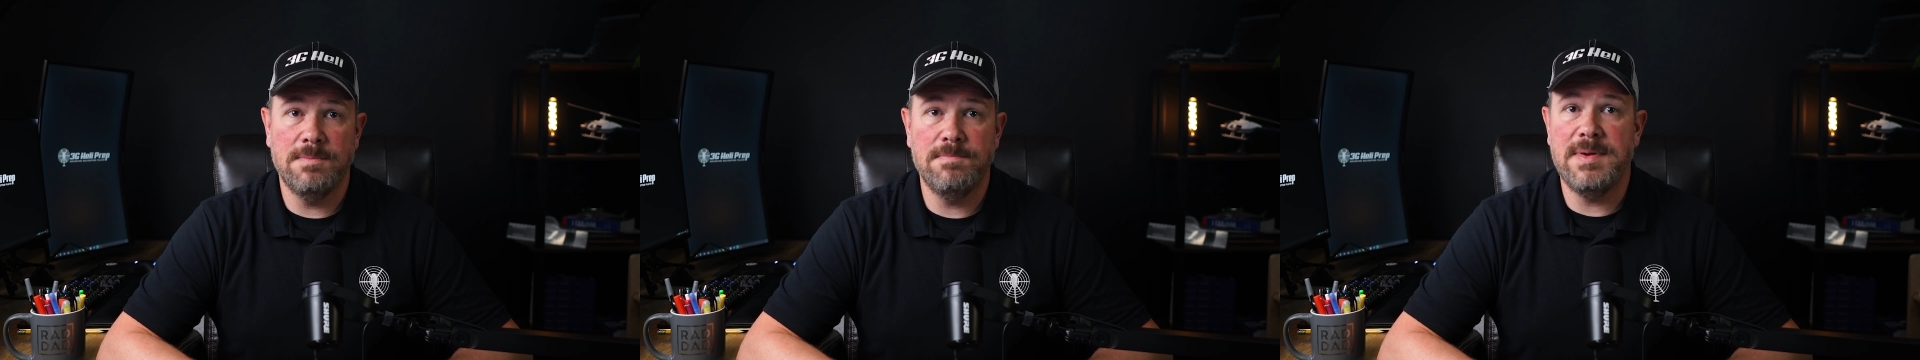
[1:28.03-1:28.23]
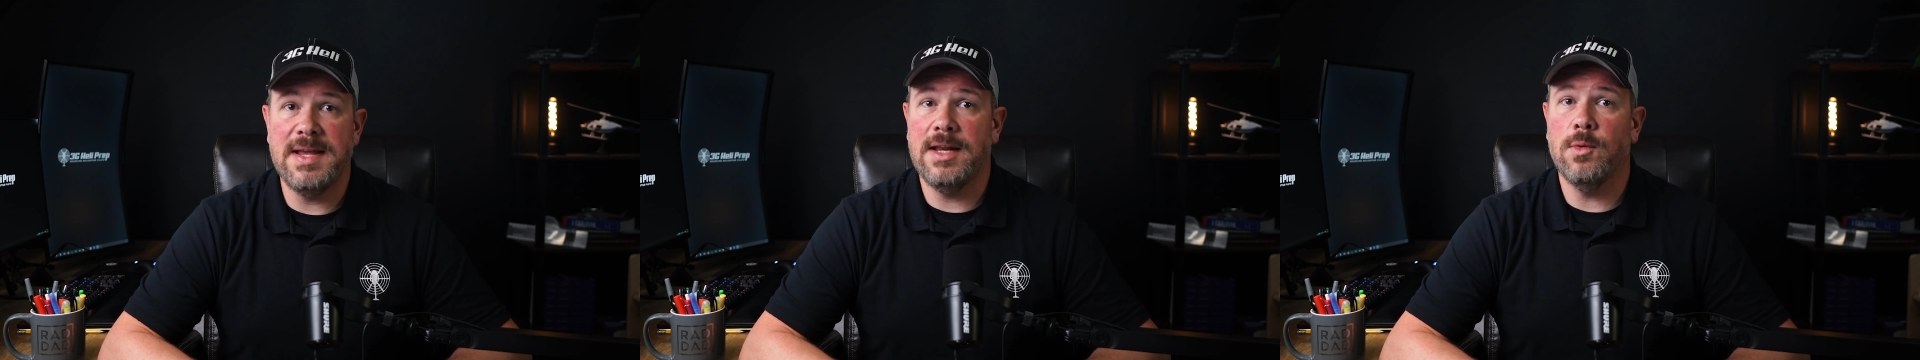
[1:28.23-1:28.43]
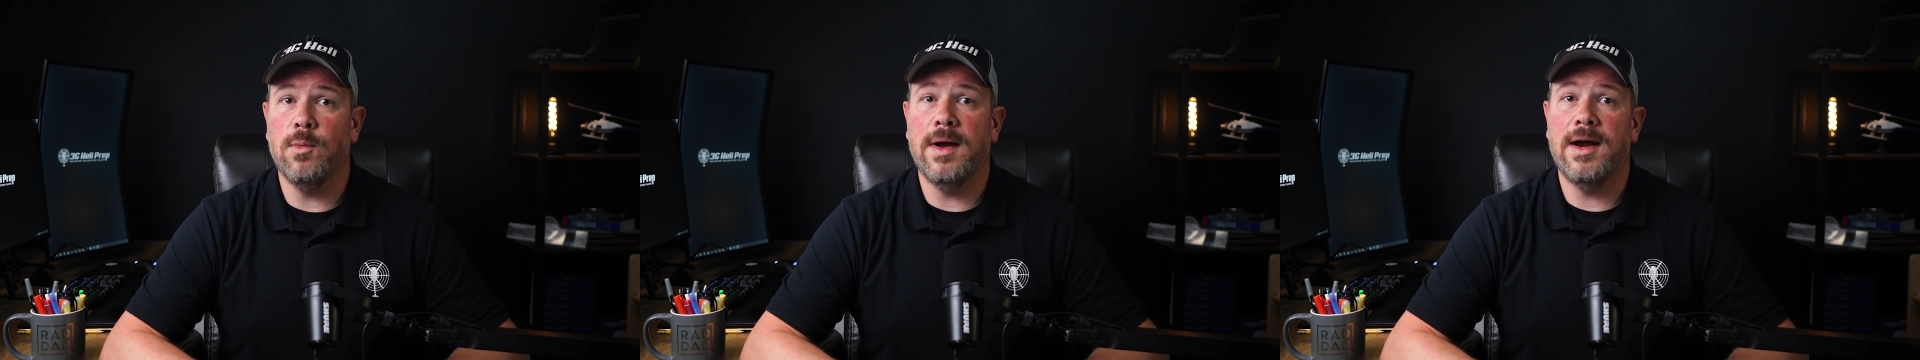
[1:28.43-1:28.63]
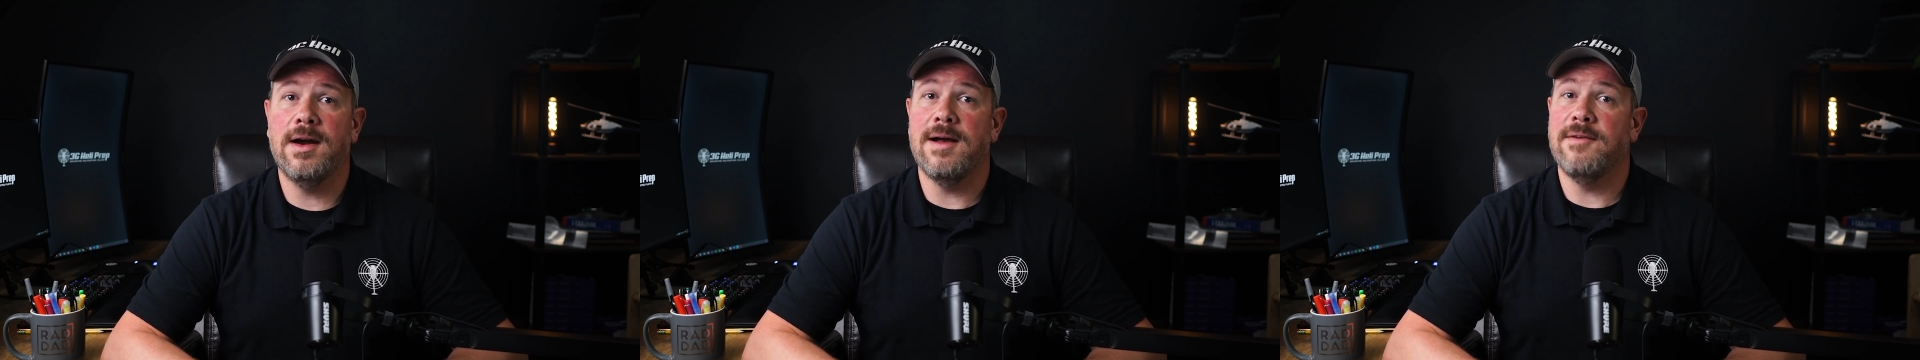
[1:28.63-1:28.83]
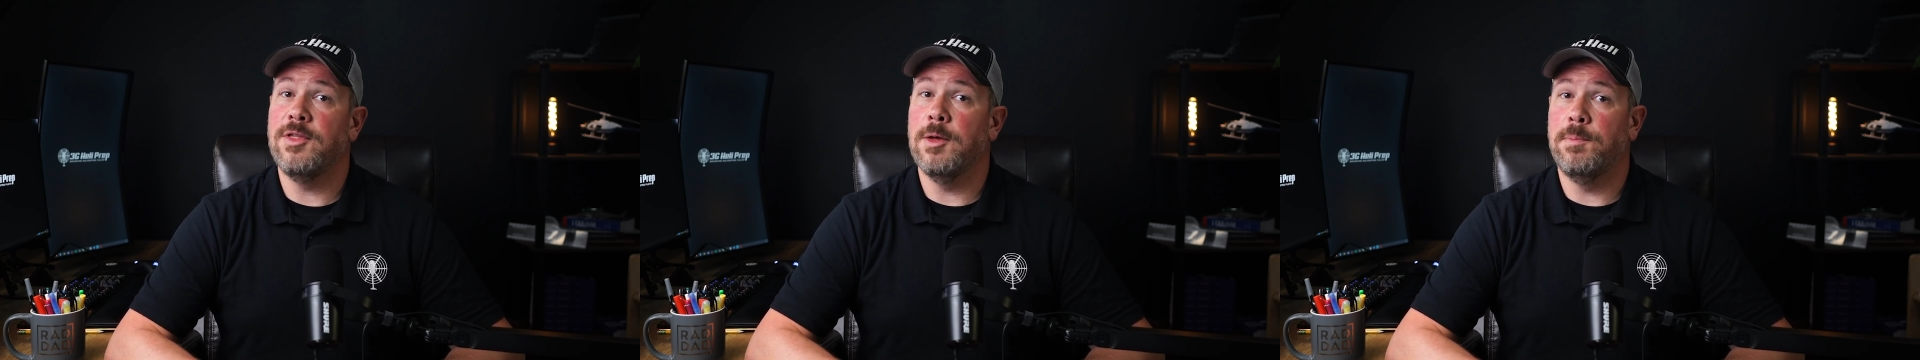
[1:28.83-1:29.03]
being aware
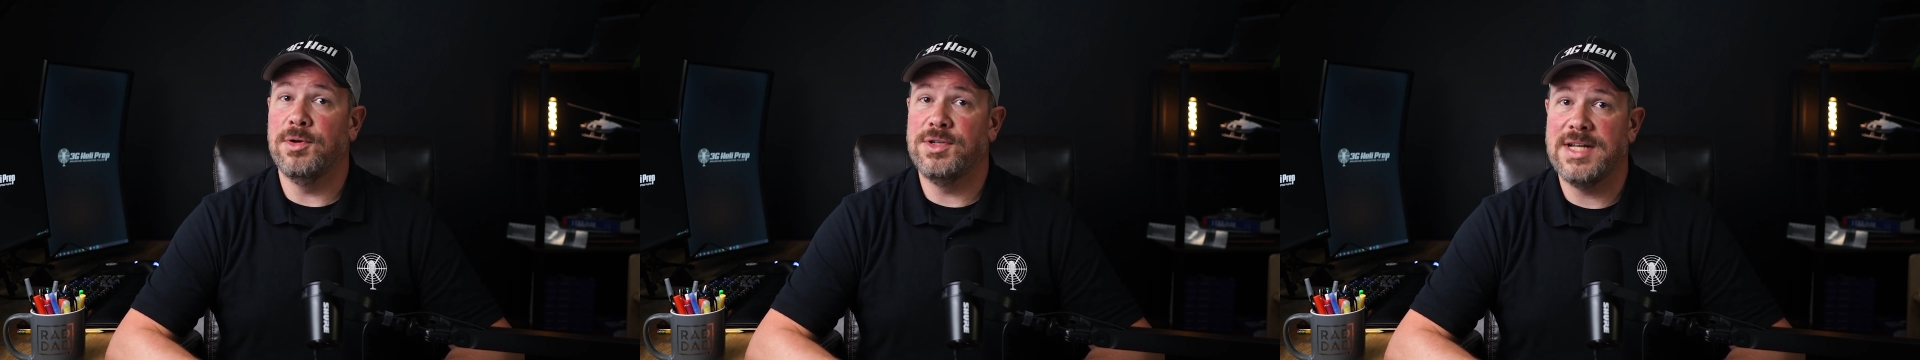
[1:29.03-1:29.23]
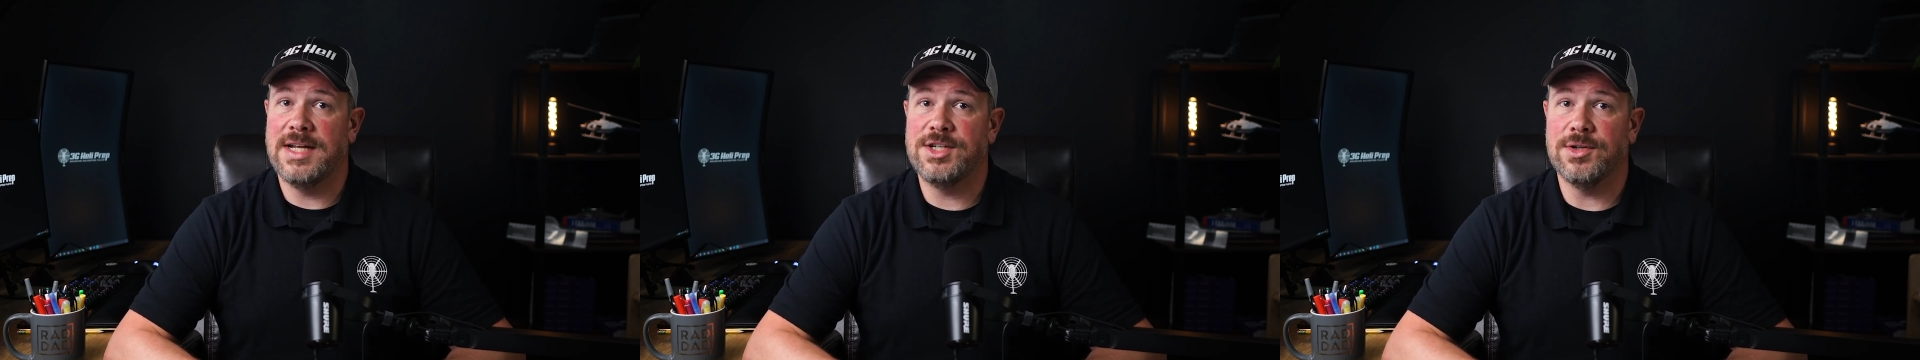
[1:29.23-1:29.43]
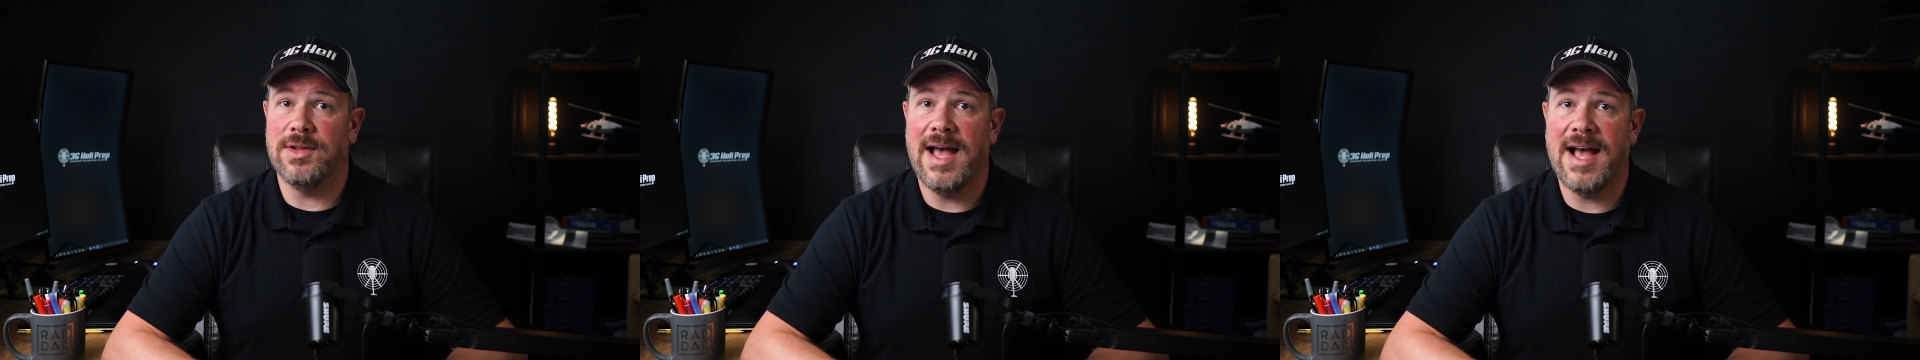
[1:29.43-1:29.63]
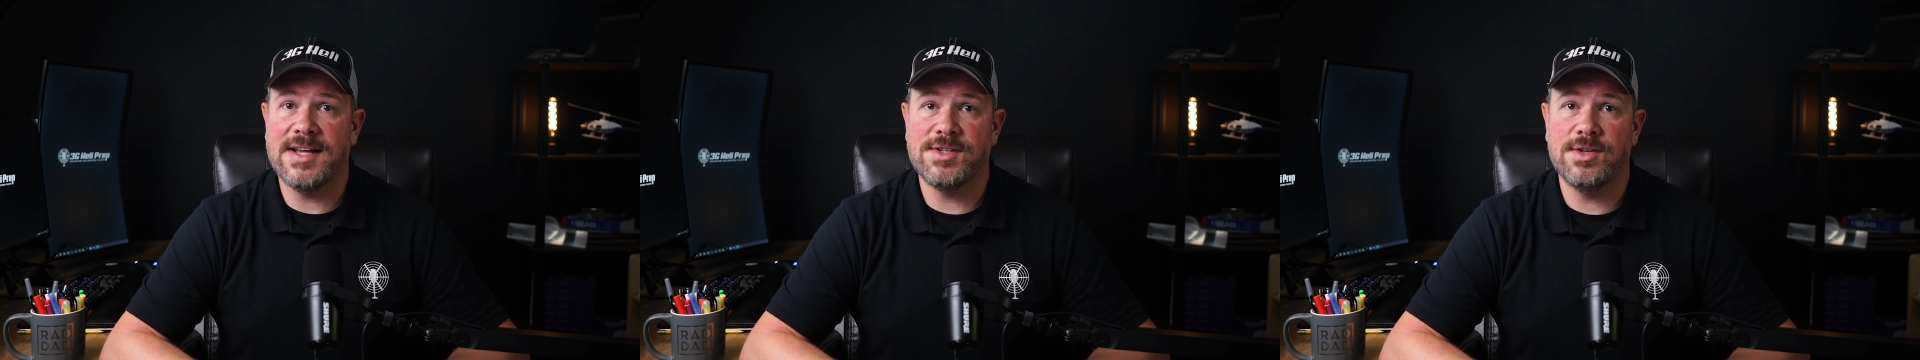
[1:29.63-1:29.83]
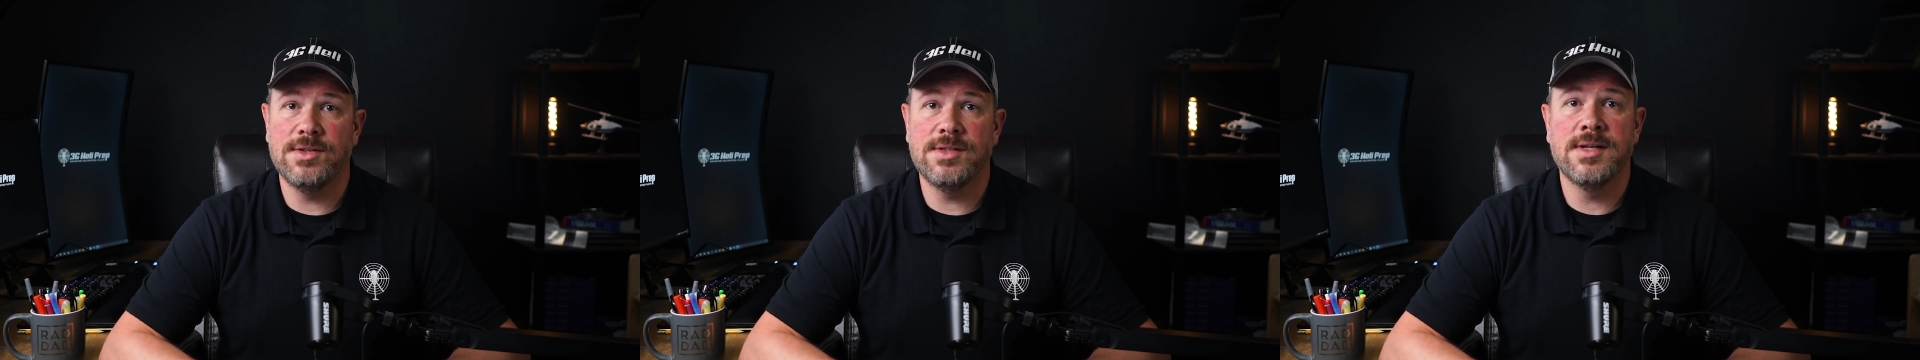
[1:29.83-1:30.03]
of the potential
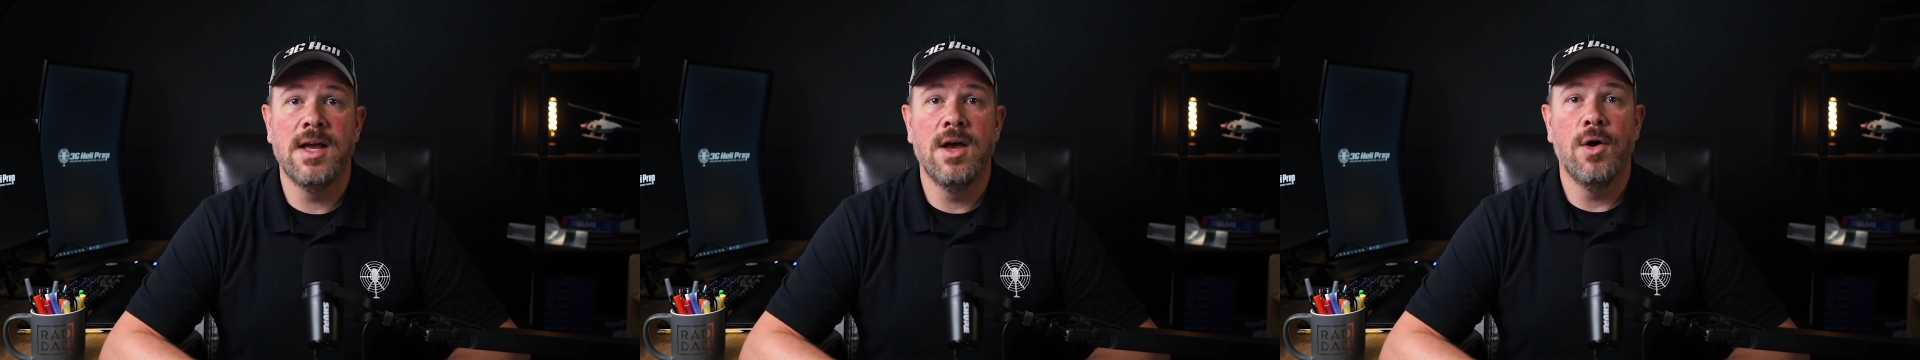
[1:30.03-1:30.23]
hazards